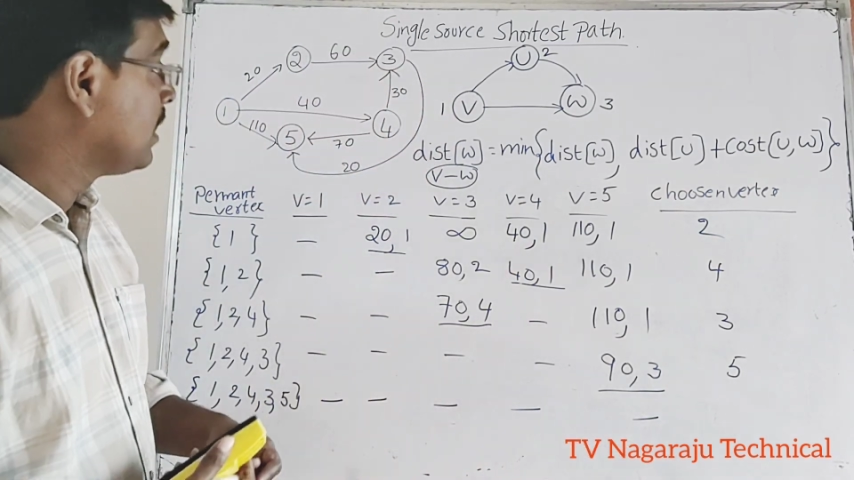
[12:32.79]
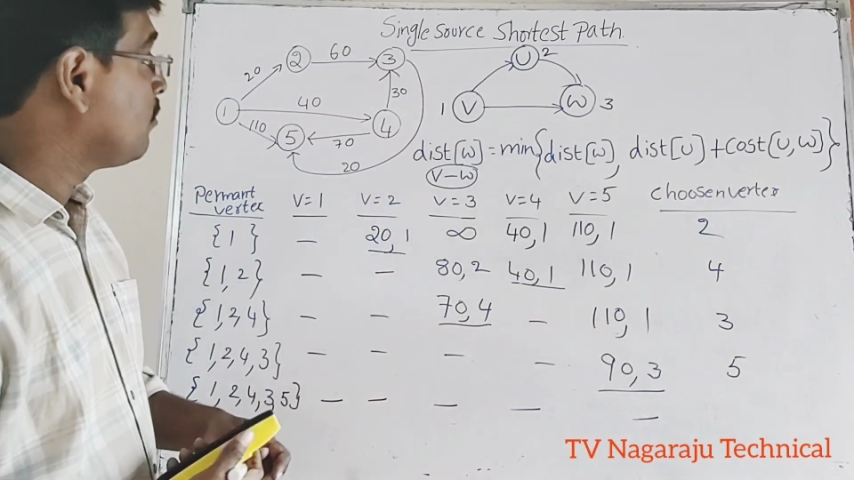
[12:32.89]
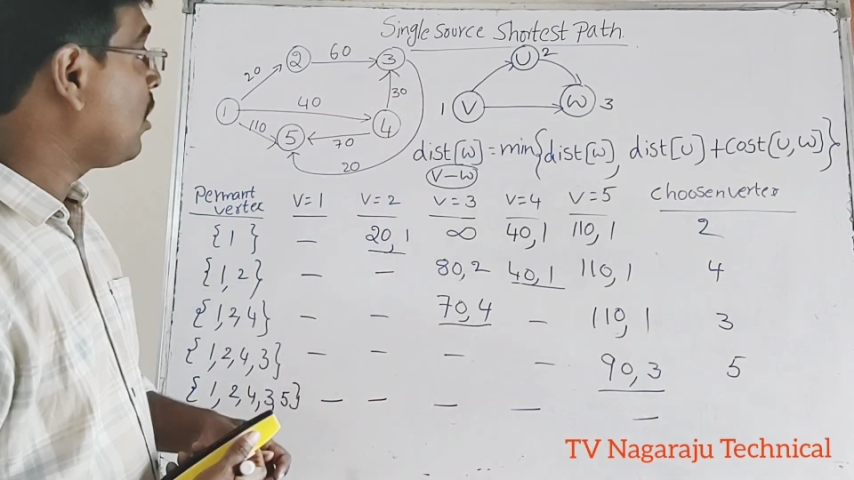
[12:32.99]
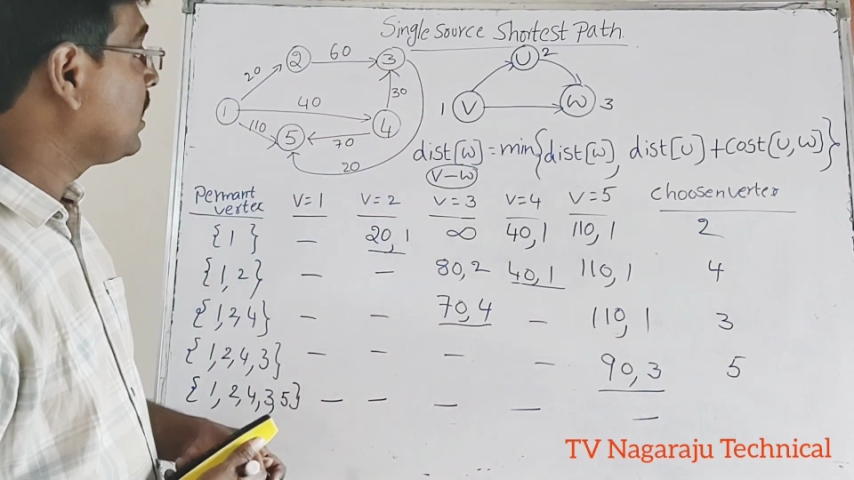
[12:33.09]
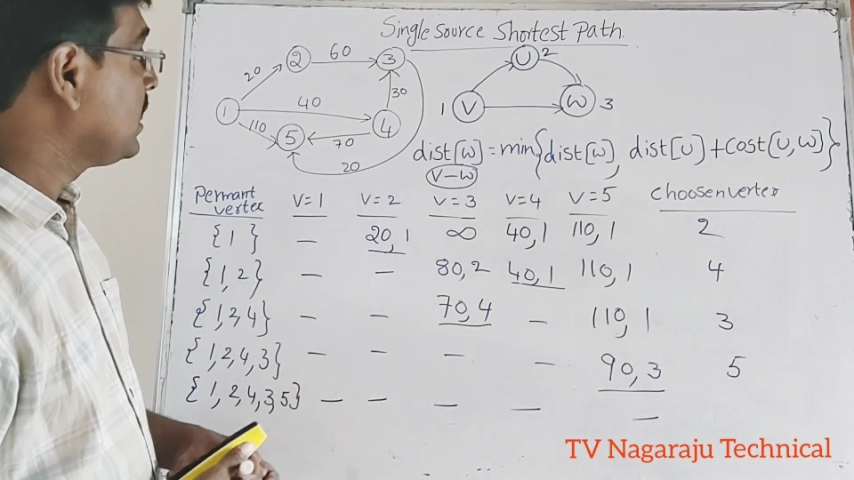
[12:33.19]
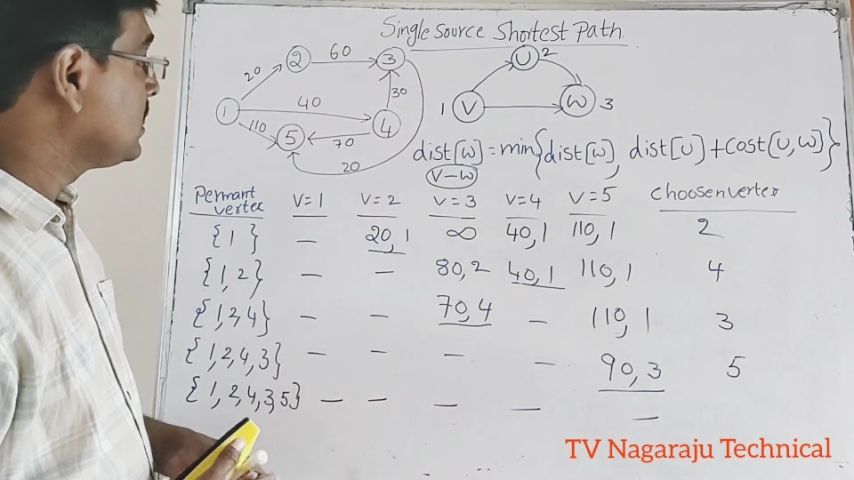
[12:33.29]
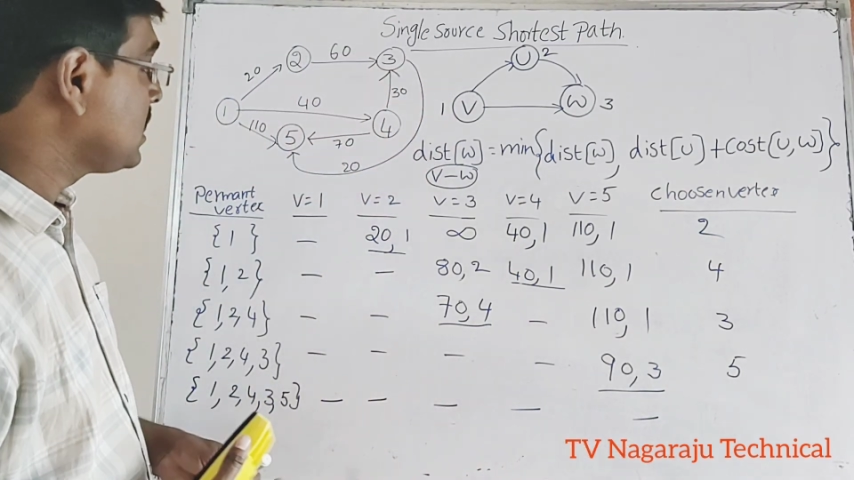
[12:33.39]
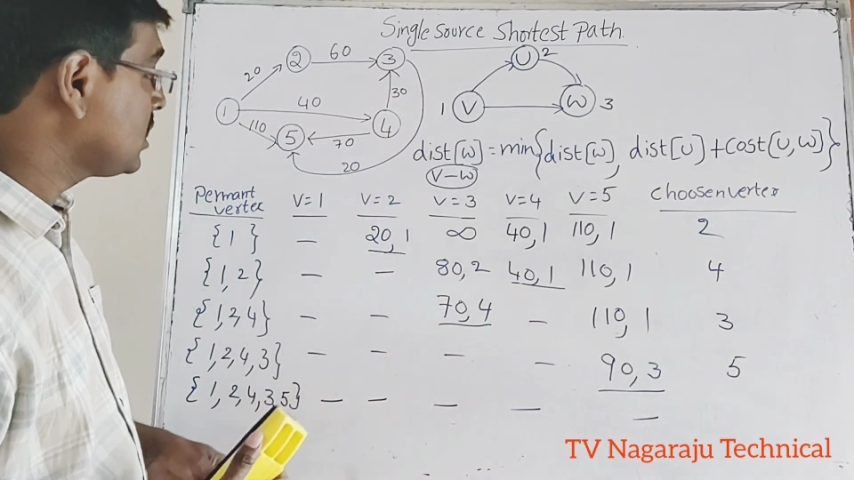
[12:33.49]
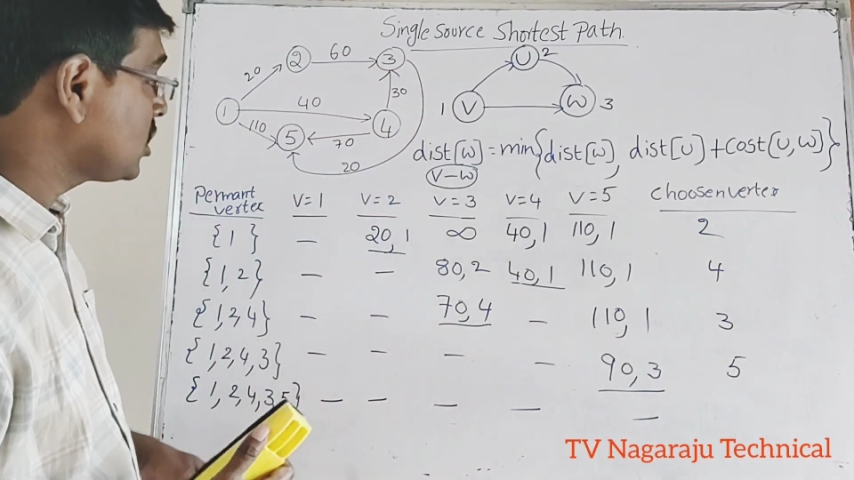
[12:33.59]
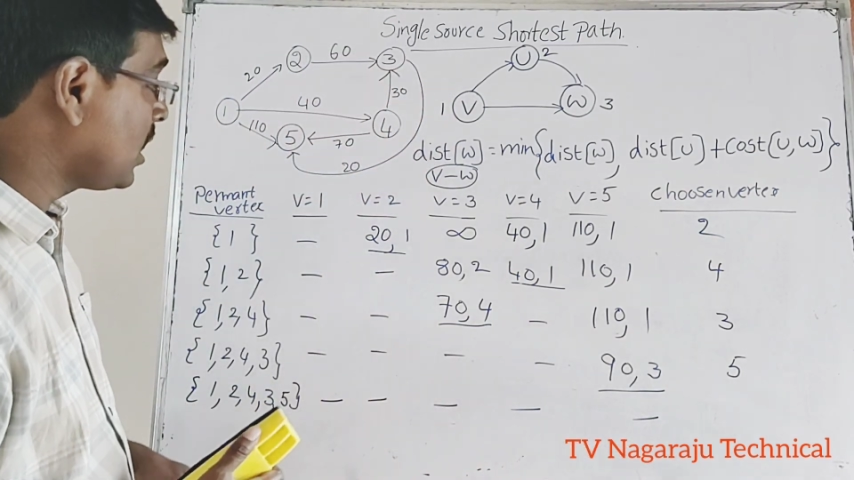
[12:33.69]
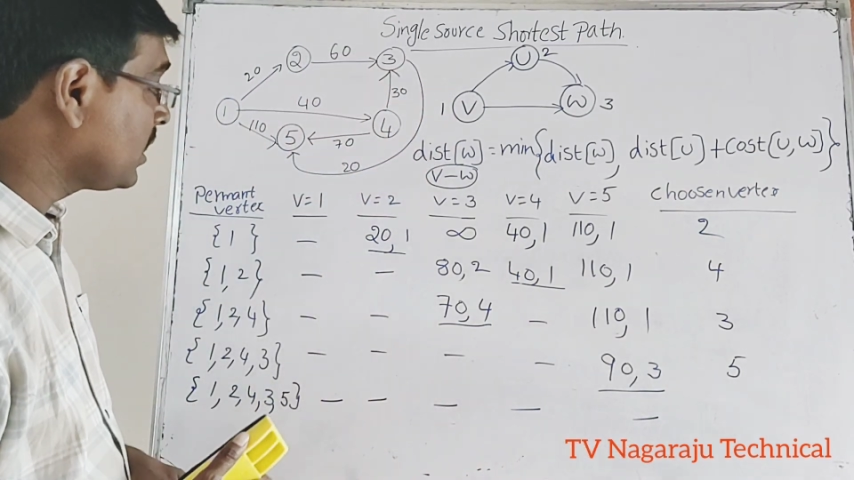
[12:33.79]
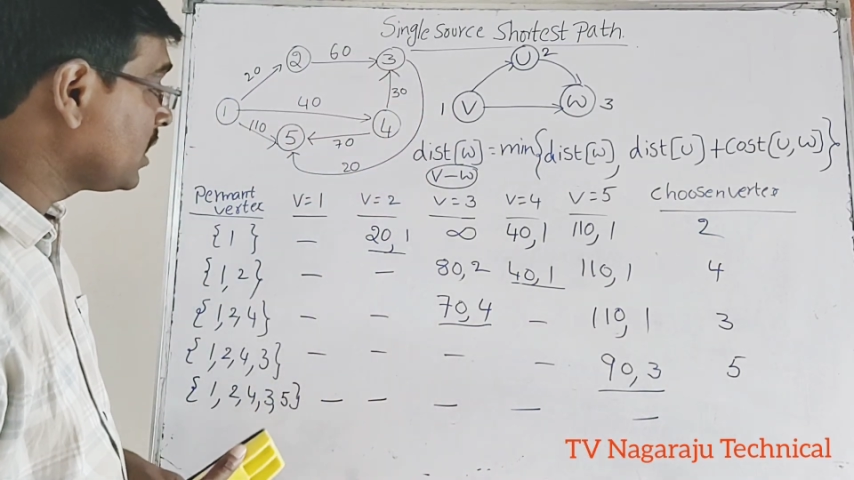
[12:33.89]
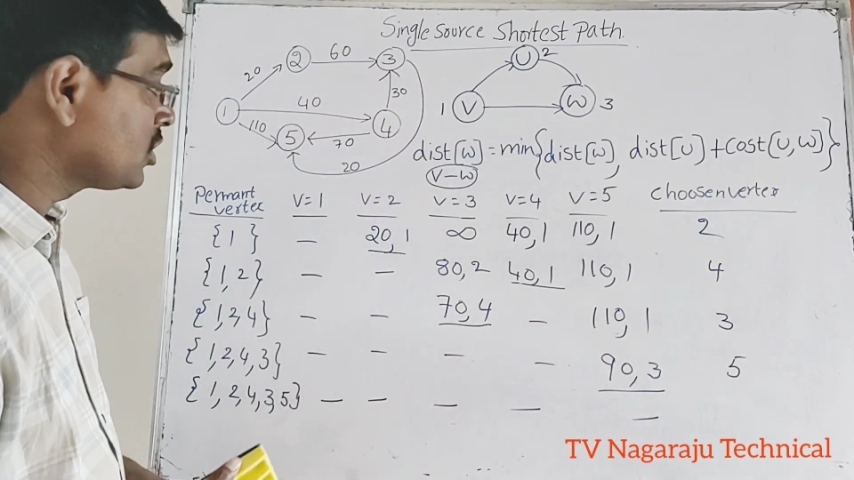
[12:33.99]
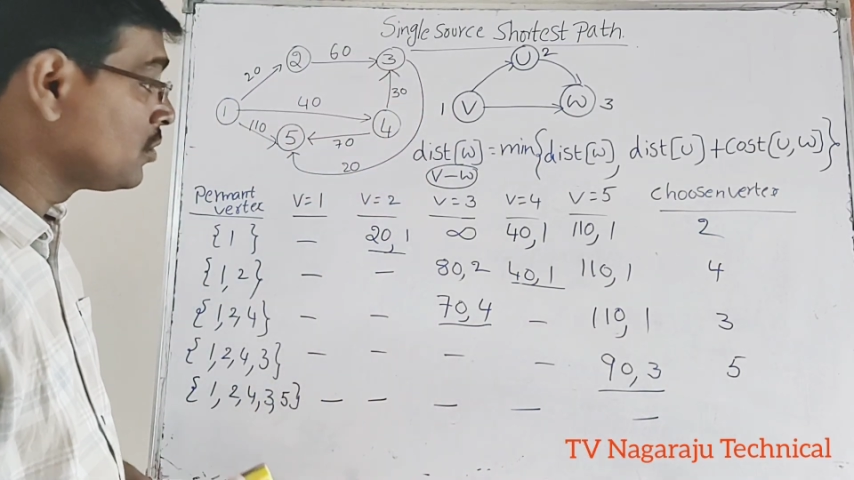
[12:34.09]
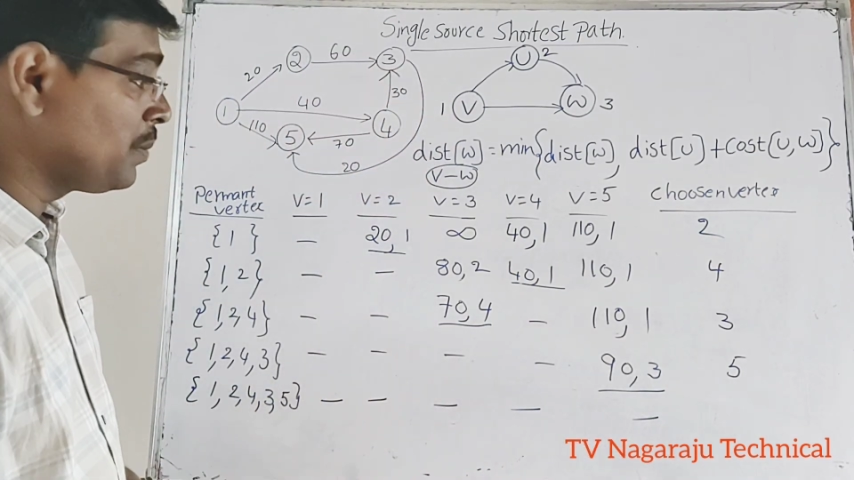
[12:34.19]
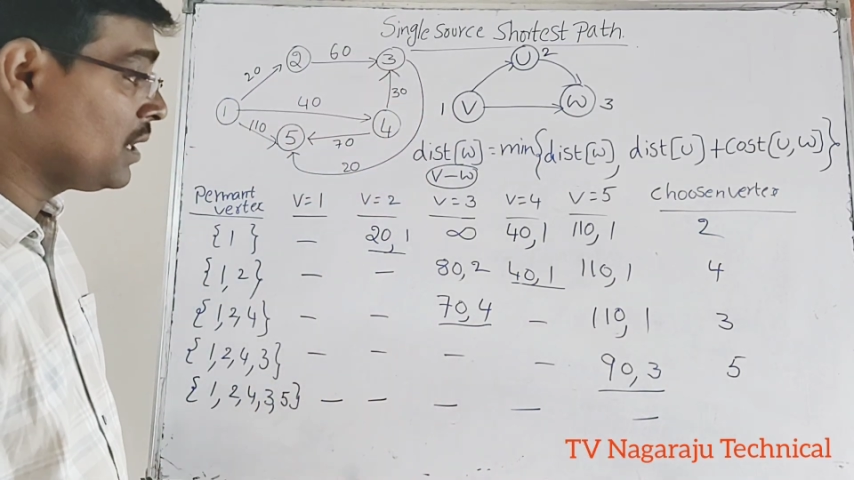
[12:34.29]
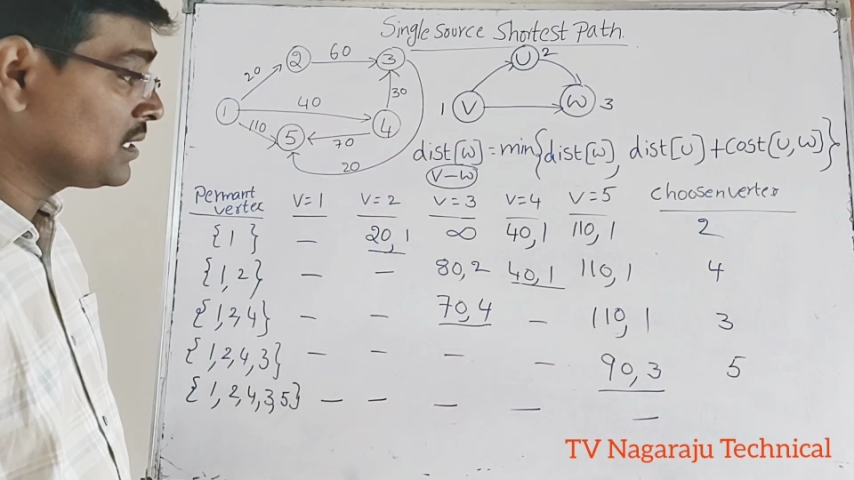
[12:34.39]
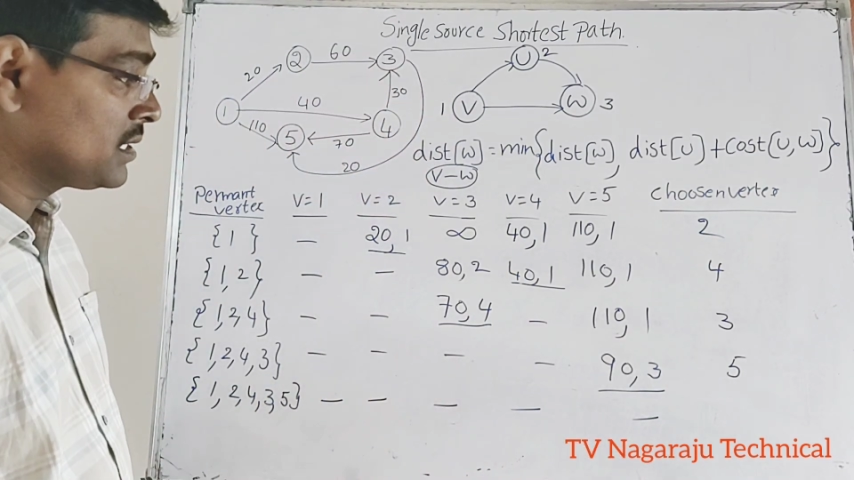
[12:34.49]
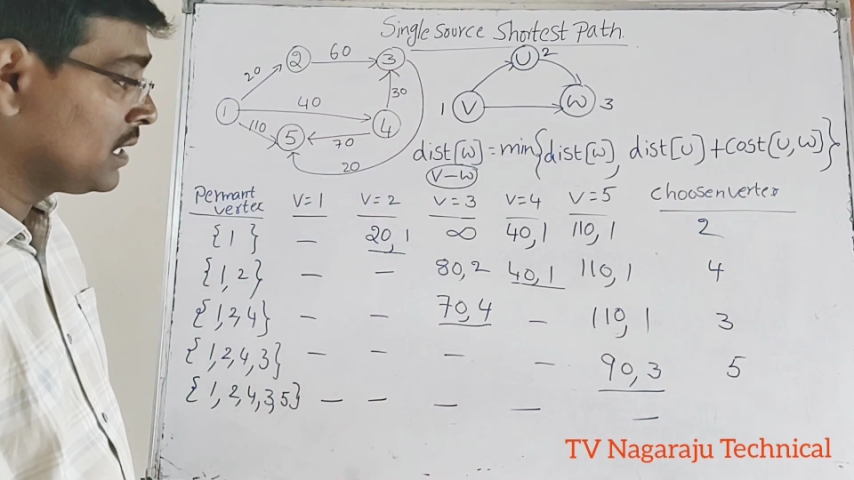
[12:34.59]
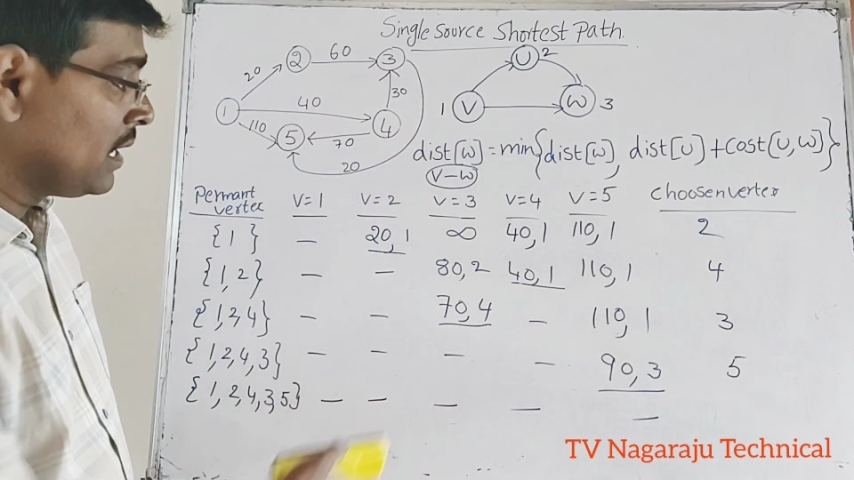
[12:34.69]
what is the shortest
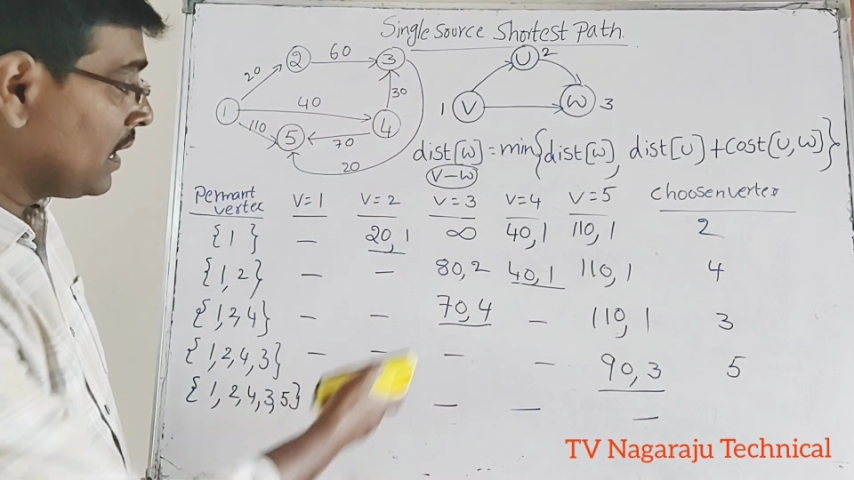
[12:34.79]
path?